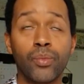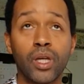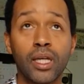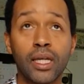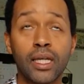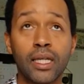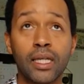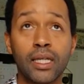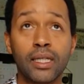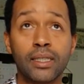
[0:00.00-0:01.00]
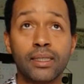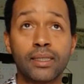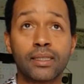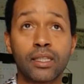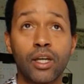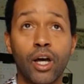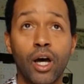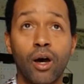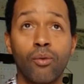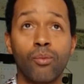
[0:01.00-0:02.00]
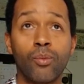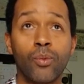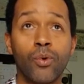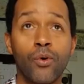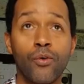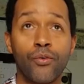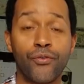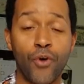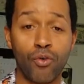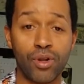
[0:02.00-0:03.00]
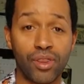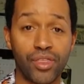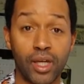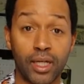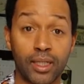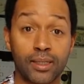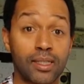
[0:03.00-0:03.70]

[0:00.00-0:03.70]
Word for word: It is foreign things.